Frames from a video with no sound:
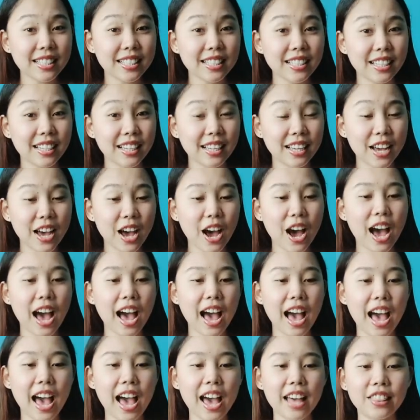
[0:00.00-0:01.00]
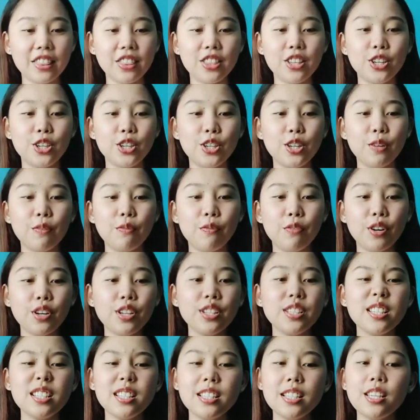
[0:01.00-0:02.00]
at the University of
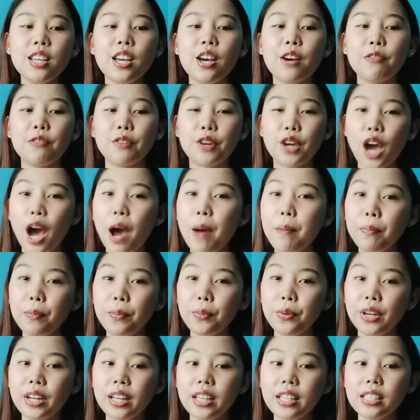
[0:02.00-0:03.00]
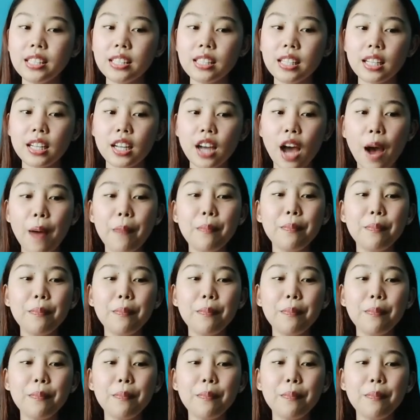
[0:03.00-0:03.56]
Cambridge